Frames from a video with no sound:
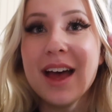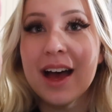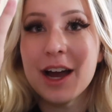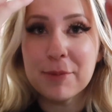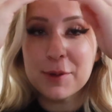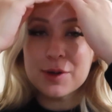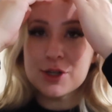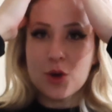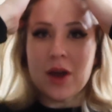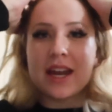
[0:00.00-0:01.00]
I hope you
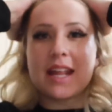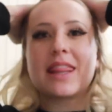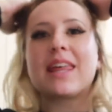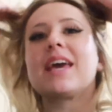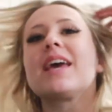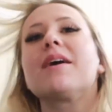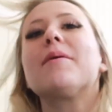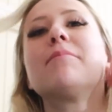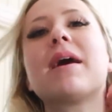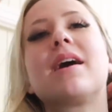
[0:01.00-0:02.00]
enjoyed the
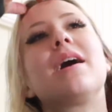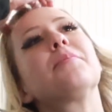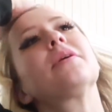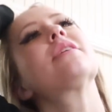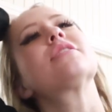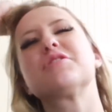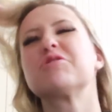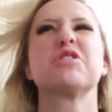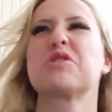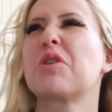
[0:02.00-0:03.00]
makeup
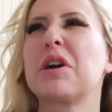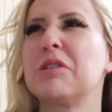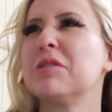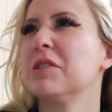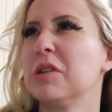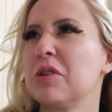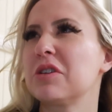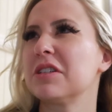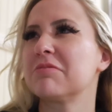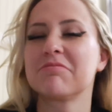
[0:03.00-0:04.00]
tutorial
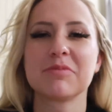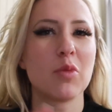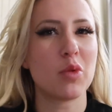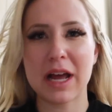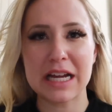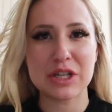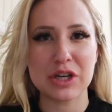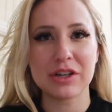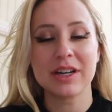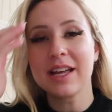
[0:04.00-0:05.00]
look, what I
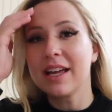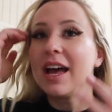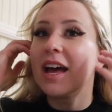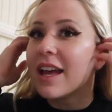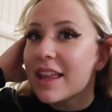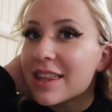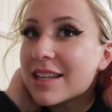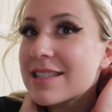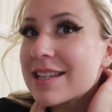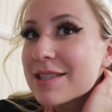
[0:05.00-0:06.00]
do.
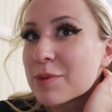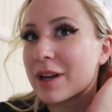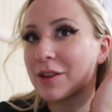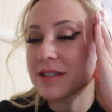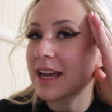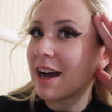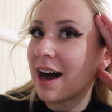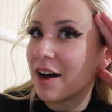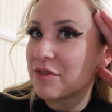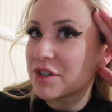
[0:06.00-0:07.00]
This is what it looks like
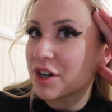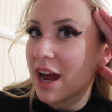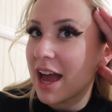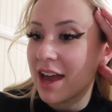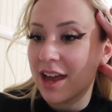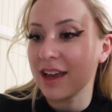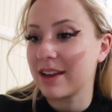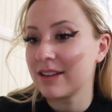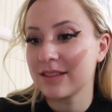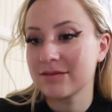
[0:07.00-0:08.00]
after
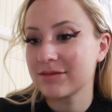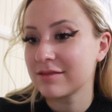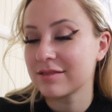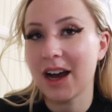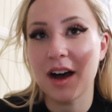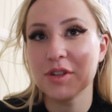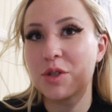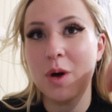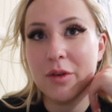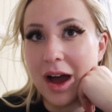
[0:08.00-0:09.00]

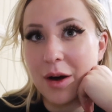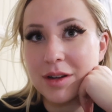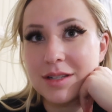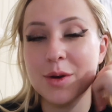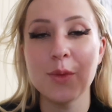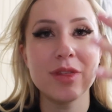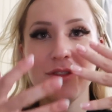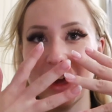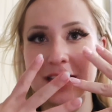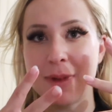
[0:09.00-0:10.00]
12 hours with a
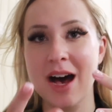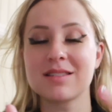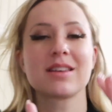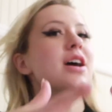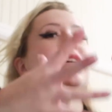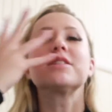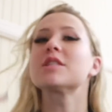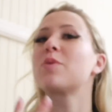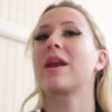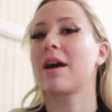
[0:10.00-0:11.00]
face mask,
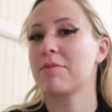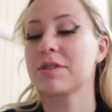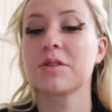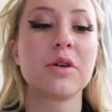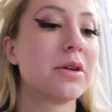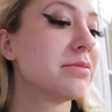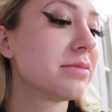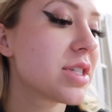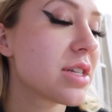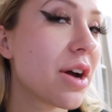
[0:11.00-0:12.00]
sweating up a storm.
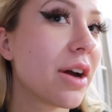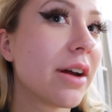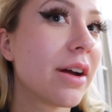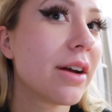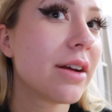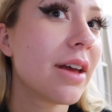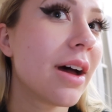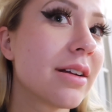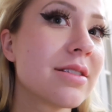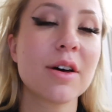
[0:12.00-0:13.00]
So yeah,
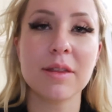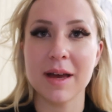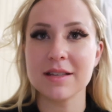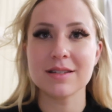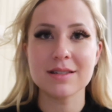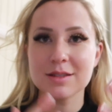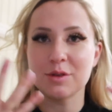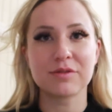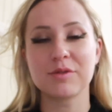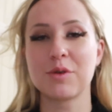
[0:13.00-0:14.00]
not the best, it's
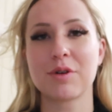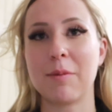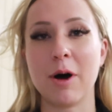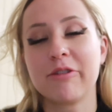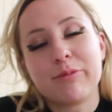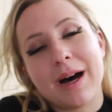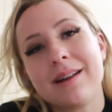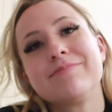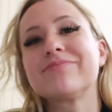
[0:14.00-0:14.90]
sort of all come off, but